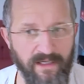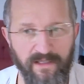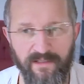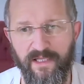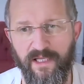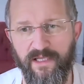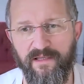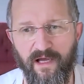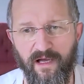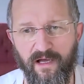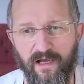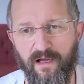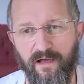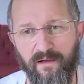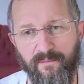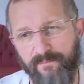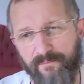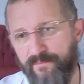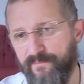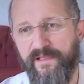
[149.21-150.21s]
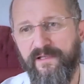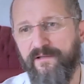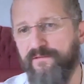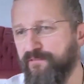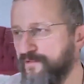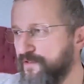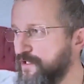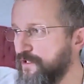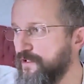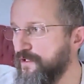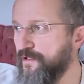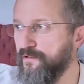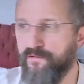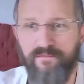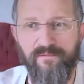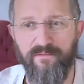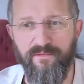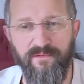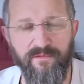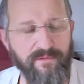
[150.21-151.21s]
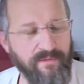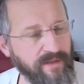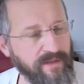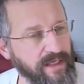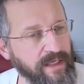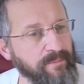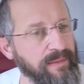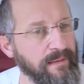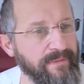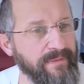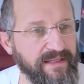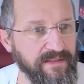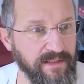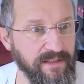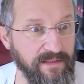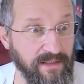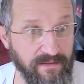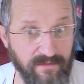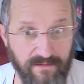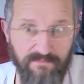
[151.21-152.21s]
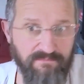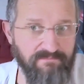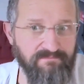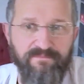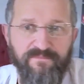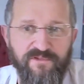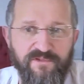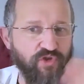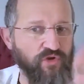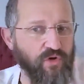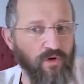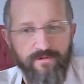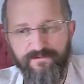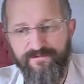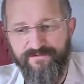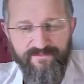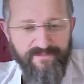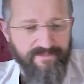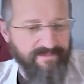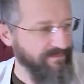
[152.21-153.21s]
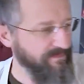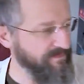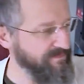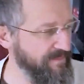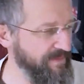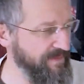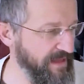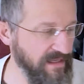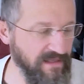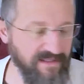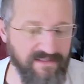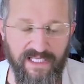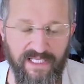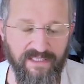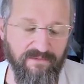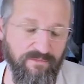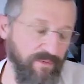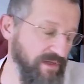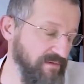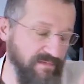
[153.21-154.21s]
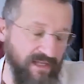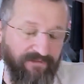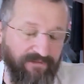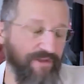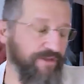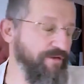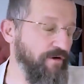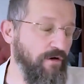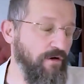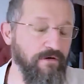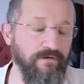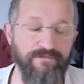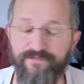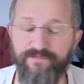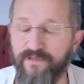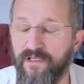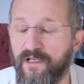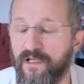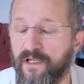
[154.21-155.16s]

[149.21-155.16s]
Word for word: that are in turn implemented and solve things that we never thought of